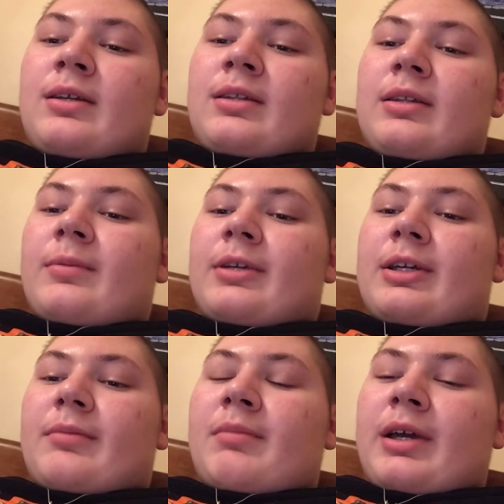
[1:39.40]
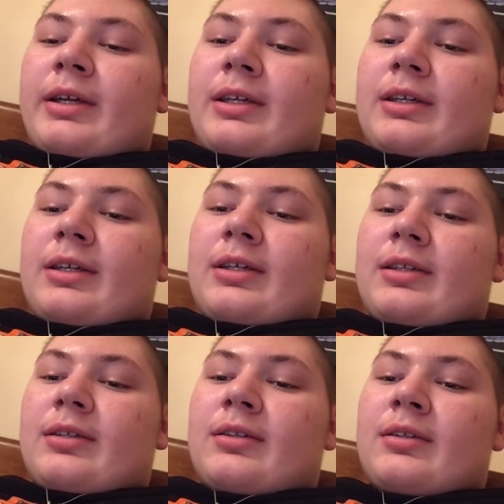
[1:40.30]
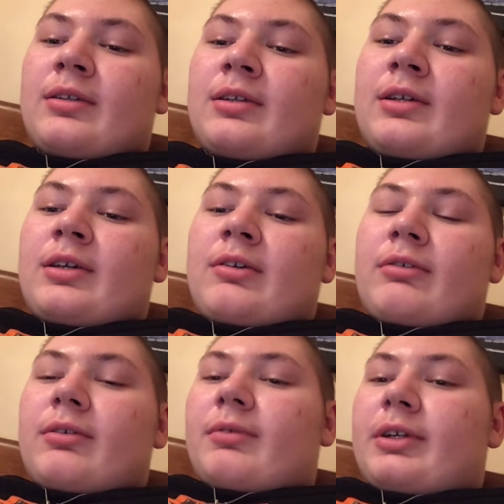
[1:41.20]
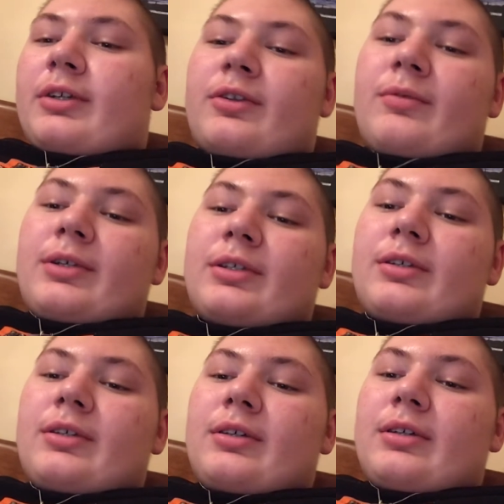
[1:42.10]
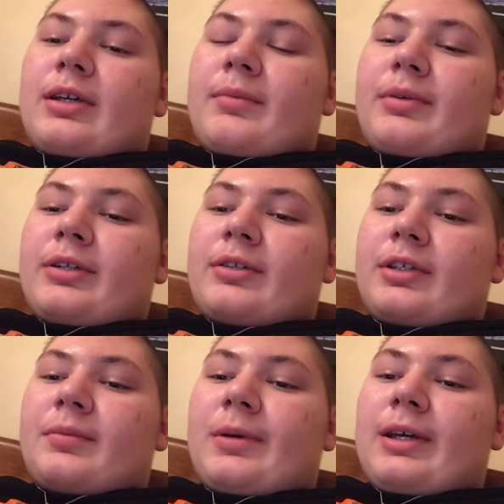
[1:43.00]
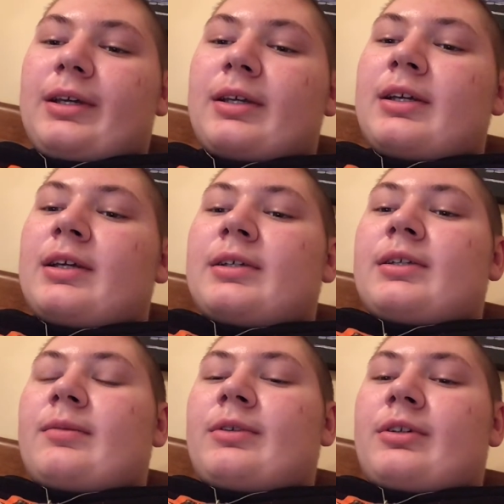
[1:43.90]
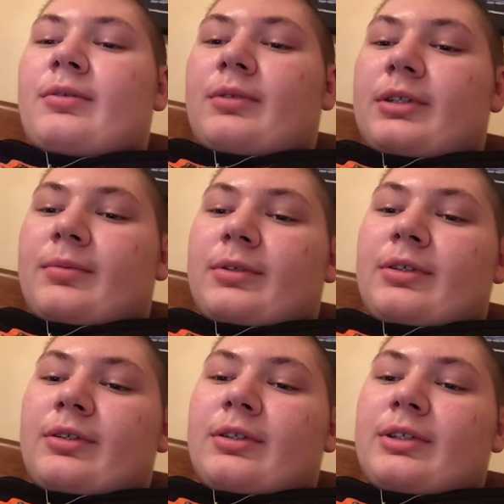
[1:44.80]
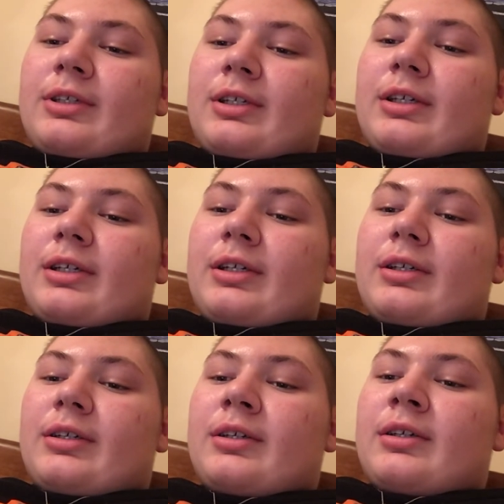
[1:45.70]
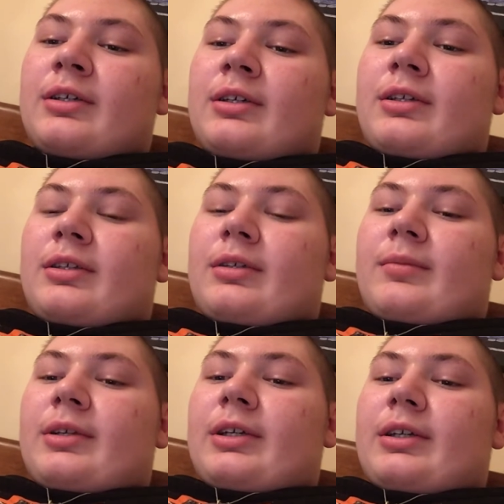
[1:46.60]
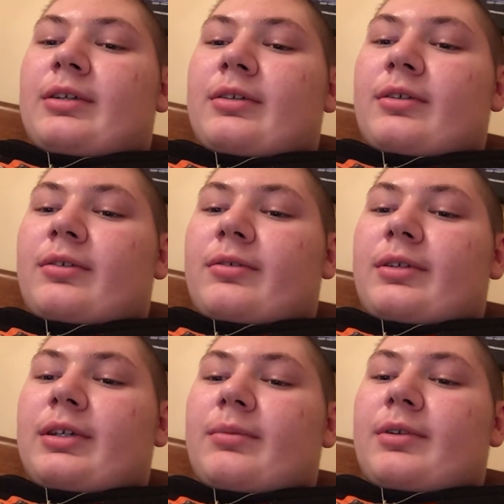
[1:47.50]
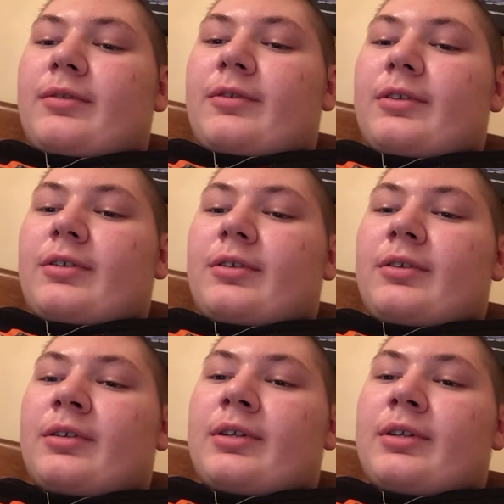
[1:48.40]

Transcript: Then we came back in. We watched the rest of the Empire Strikes Back. Then we started watching Return of the Jedi. Then my aunt and uncle came over.